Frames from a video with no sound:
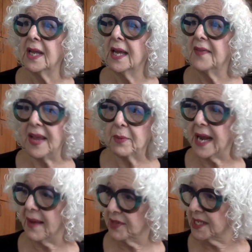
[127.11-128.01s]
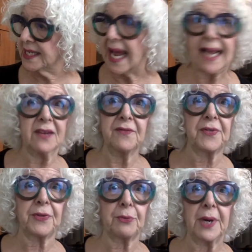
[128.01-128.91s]
they would have a stack of
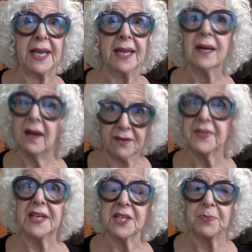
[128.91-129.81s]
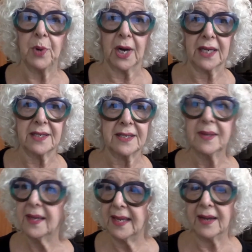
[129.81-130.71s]
3 of these books
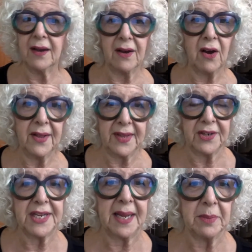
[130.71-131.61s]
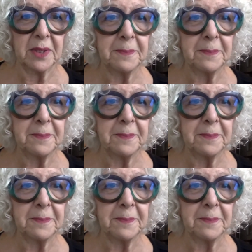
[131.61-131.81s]
on their table.